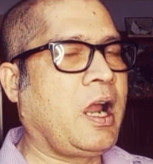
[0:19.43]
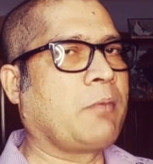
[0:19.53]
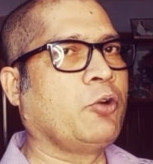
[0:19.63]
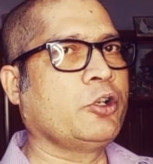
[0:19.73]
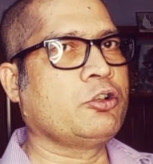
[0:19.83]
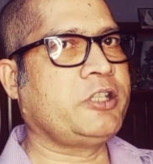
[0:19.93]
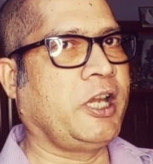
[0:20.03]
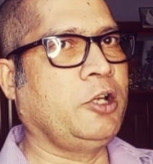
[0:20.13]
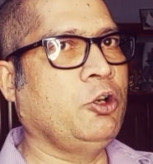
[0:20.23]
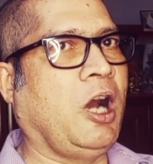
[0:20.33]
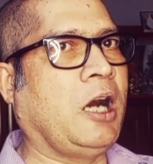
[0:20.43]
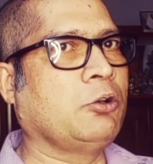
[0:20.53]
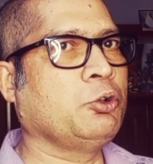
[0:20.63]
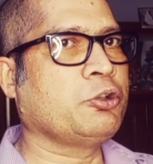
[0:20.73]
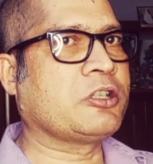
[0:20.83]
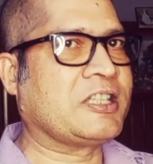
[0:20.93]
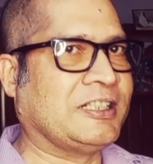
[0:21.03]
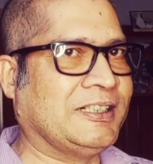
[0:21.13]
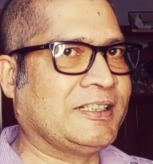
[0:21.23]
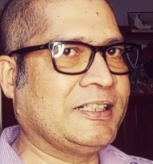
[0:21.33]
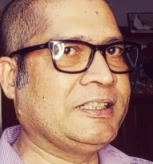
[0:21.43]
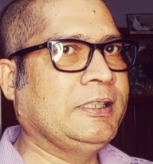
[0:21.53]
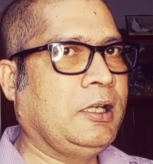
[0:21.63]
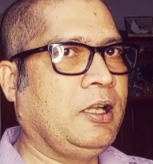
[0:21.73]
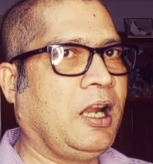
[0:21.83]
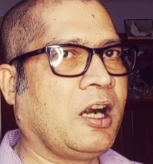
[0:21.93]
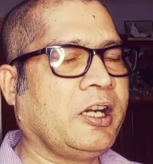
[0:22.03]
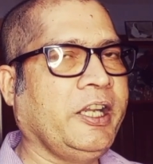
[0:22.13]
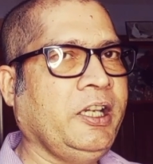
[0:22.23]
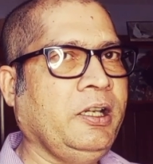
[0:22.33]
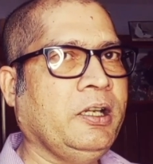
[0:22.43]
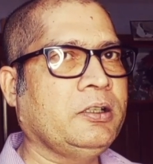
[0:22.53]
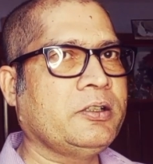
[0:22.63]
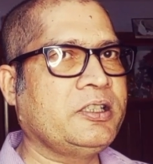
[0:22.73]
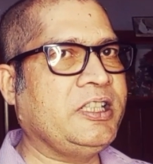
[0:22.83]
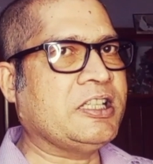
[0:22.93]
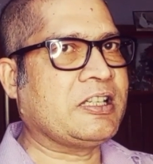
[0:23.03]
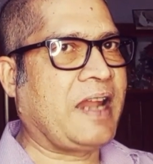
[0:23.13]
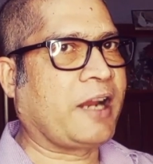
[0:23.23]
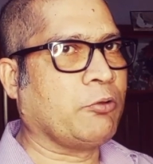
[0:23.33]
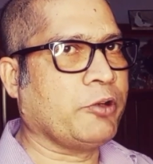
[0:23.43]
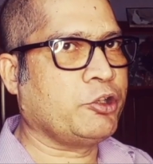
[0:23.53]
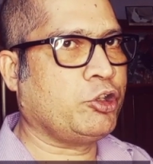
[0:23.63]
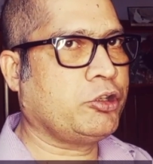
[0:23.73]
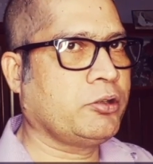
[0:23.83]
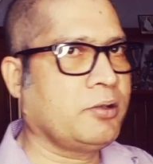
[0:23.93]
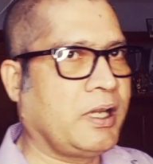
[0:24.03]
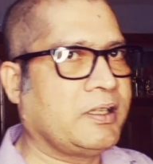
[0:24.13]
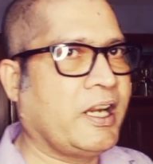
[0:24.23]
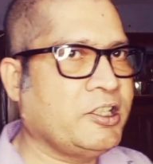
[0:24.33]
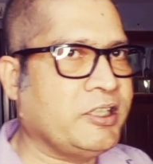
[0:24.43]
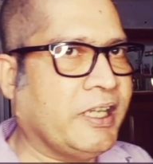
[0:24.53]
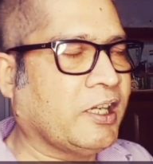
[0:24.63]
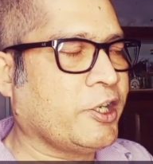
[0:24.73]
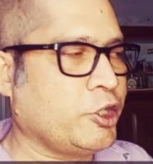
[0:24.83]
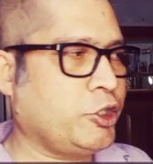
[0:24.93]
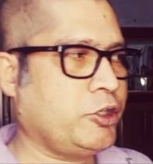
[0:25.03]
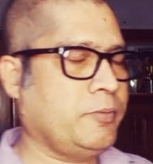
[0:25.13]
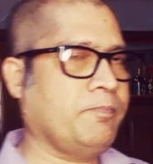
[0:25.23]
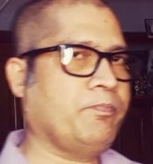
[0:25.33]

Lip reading: I'm going to tell you how to start learning this language, and that is English.